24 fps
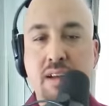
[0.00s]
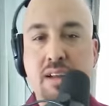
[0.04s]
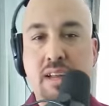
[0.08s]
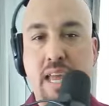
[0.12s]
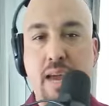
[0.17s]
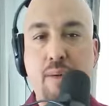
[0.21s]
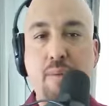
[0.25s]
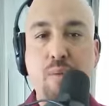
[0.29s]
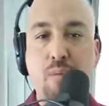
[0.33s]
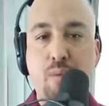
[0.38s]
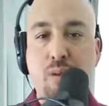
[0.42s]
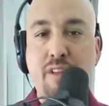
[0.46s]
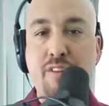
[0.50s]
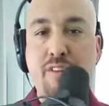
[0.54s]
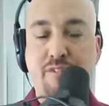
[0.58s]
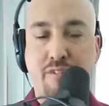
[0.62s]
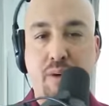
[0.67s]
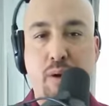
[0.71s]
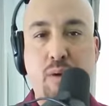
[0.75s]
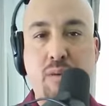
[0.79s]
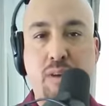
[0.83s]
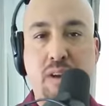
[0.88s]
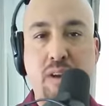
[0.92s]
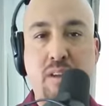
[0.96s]
Can we really
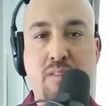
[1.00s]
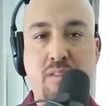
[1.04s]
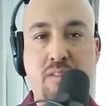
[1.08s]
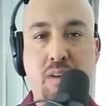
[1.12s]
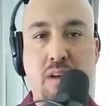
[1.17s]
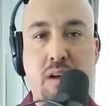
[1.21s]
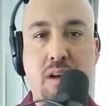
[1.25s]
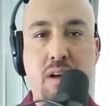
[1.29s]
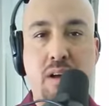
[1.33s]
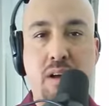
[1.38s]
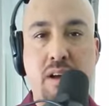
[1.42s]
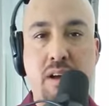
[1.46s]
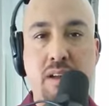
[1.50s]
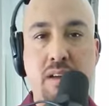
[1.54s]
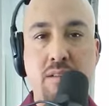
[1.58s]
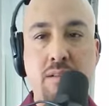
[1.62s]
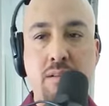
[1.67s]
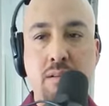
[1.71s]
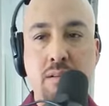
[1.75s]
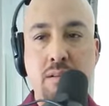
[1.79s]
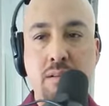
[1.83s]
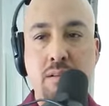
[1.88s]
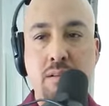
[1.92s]
focus on,